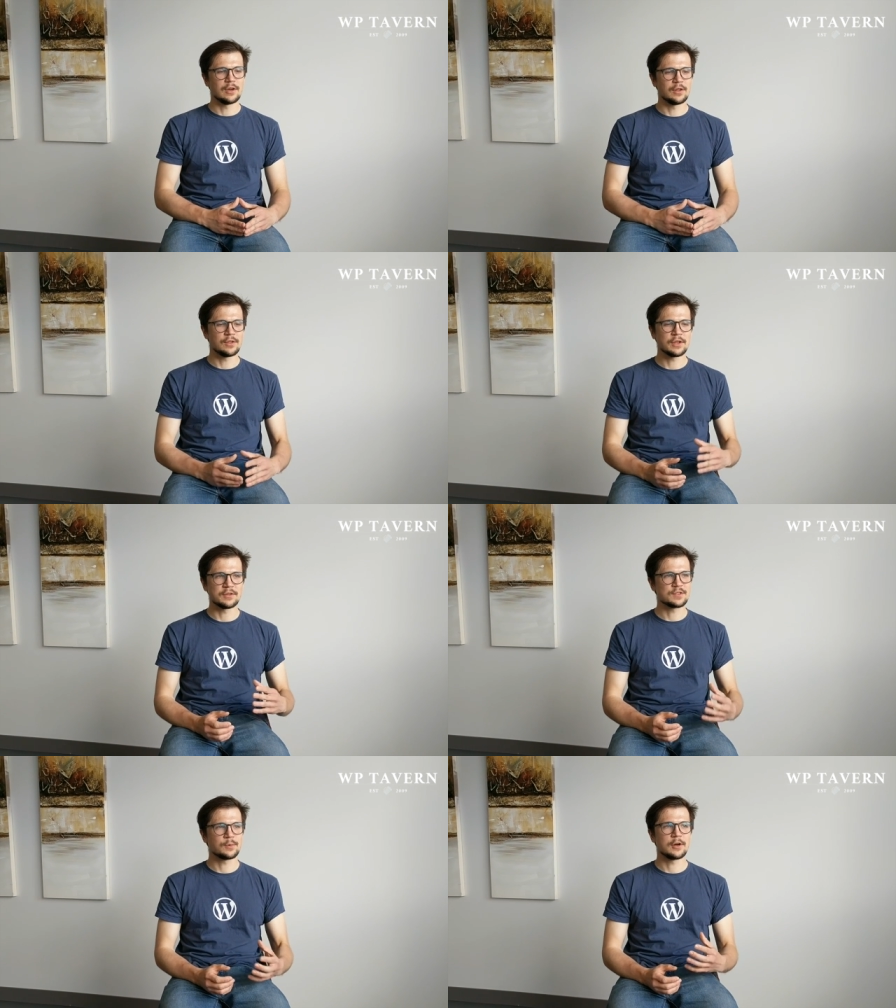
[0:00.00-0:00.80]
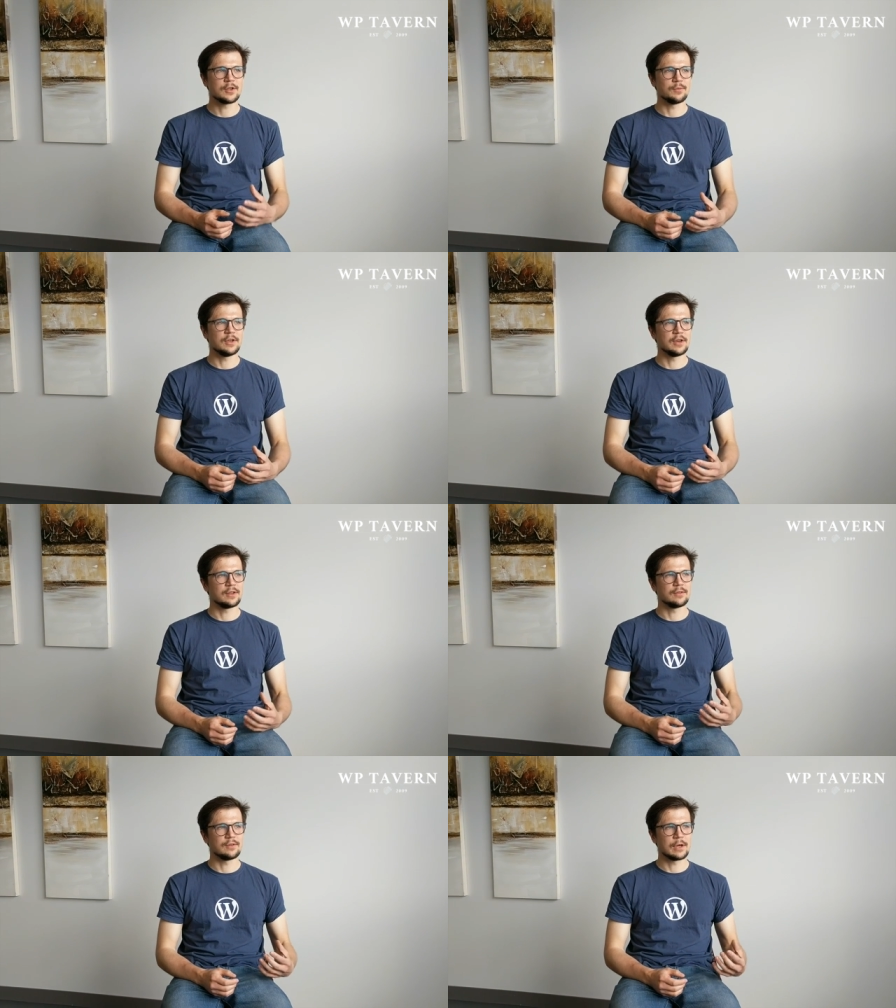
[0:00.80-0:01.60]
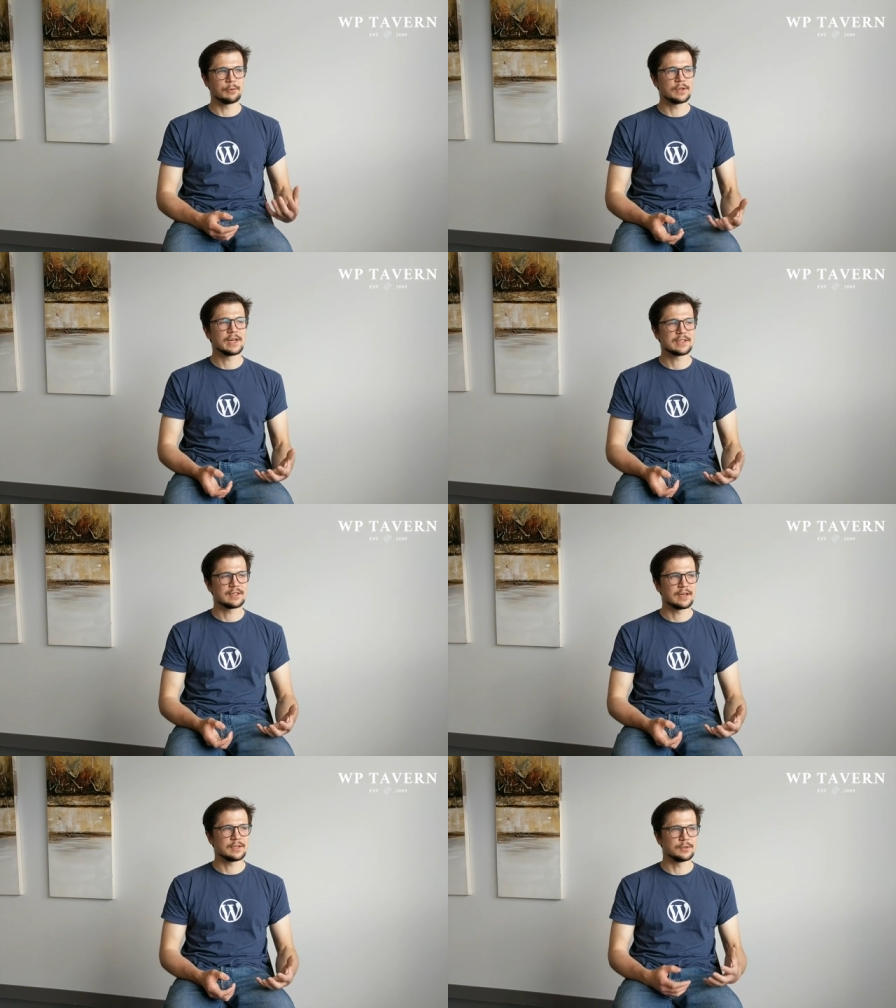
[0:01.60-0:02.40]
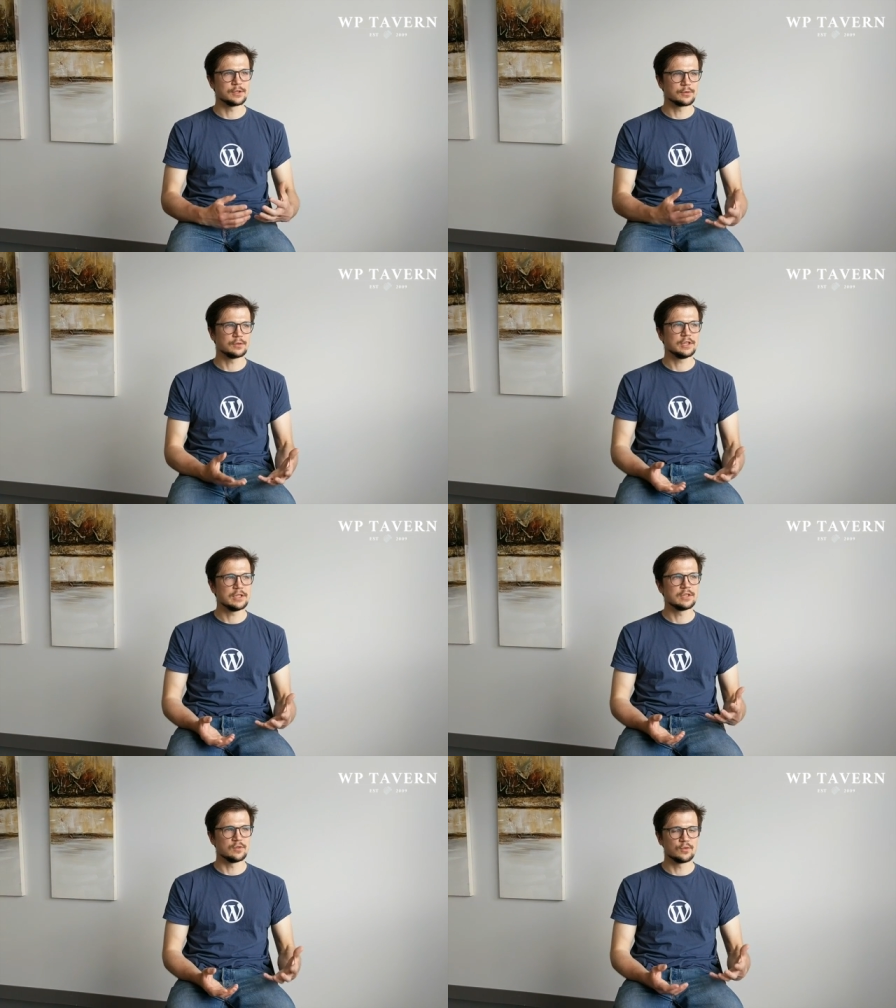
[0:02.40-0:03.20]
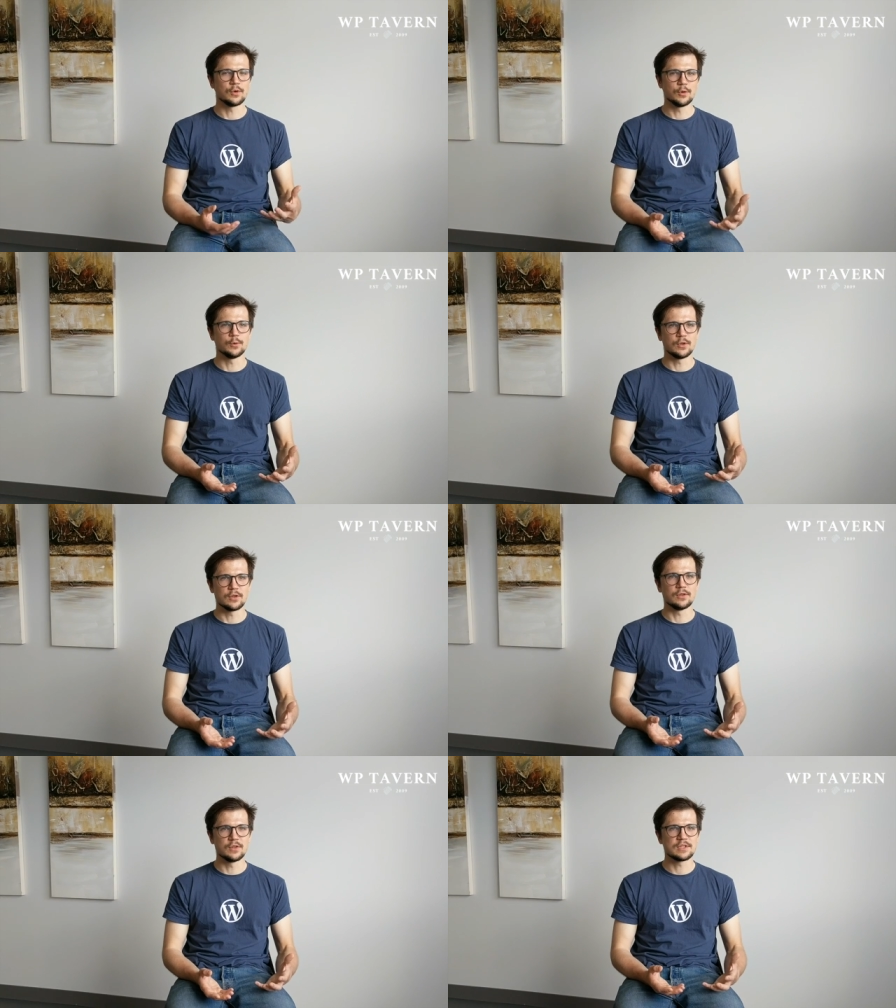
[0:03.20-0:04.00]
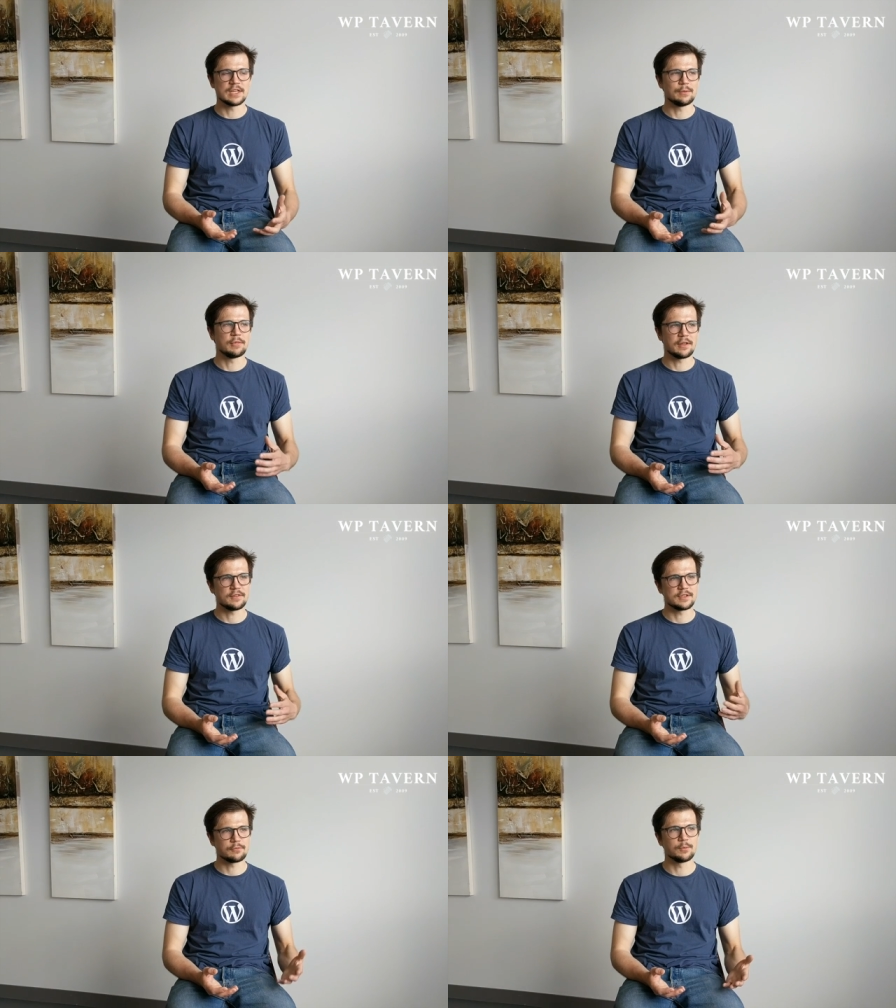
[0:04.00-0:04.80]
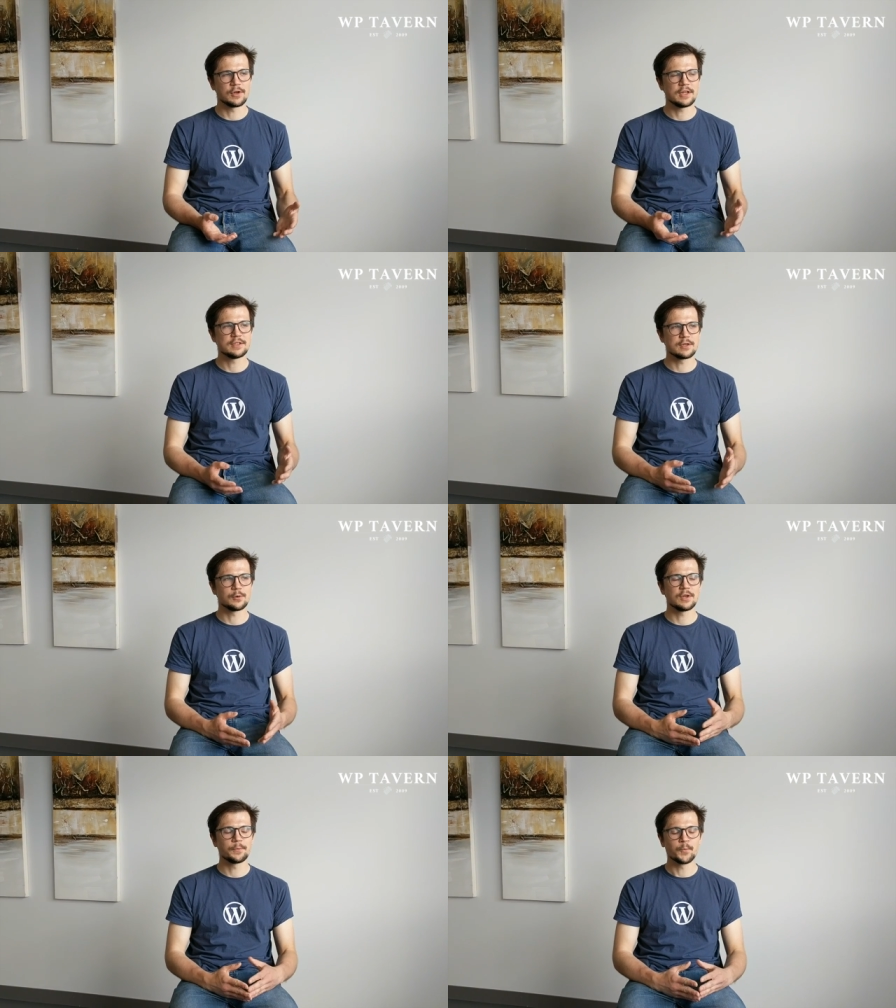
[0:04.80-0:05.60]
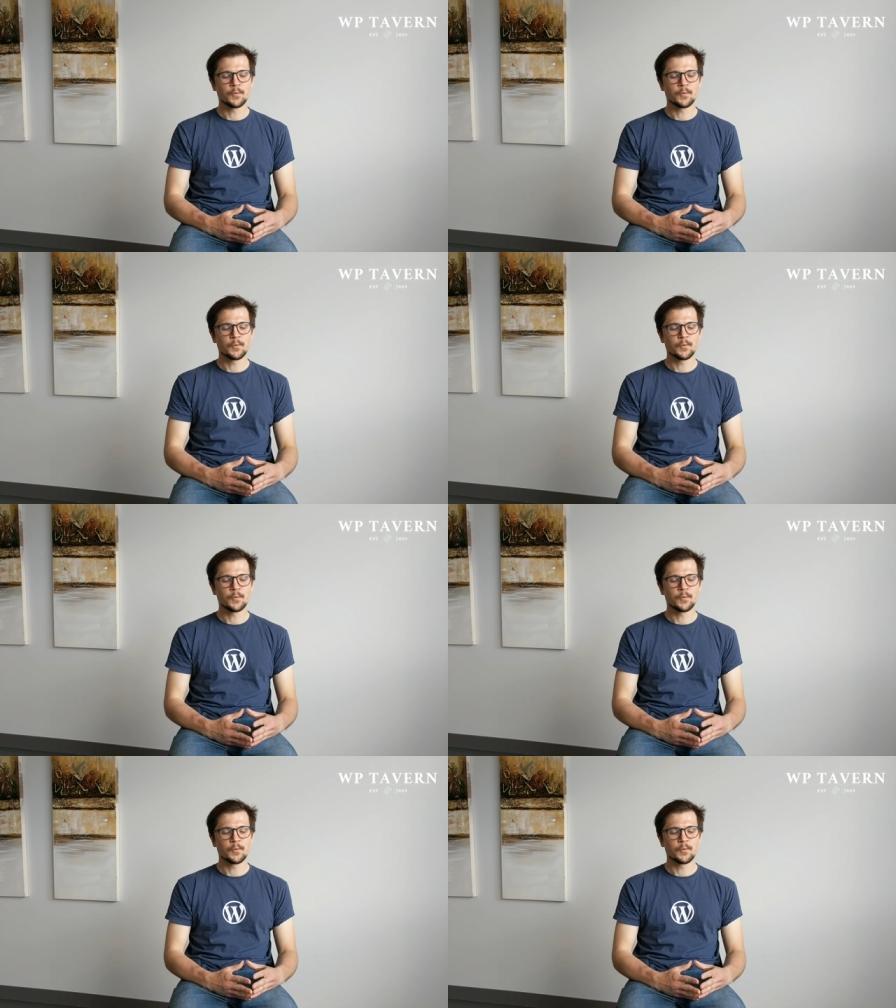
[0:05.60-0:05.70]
That inspired me, and I realized that you don't need to follow the same path as everybody is going.